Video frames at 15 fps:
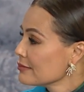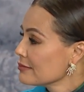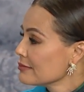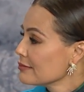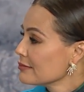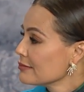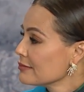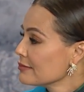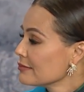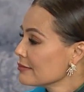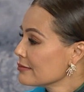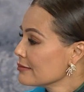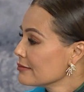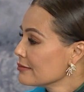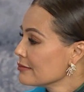
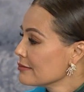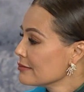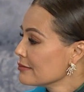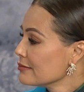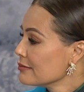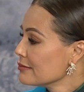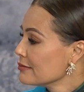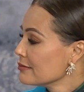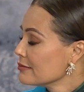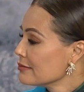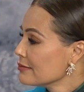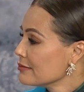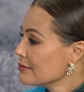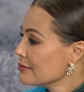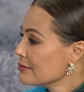
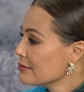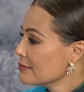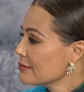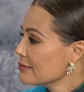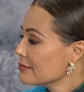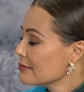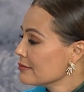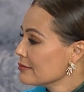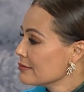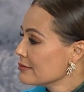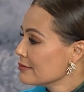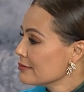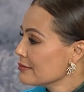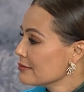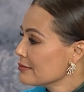
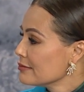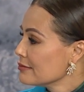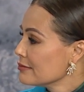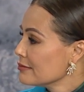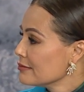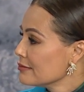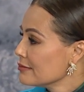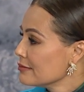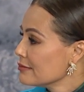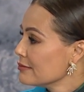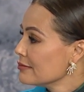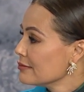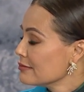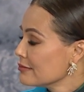(silent)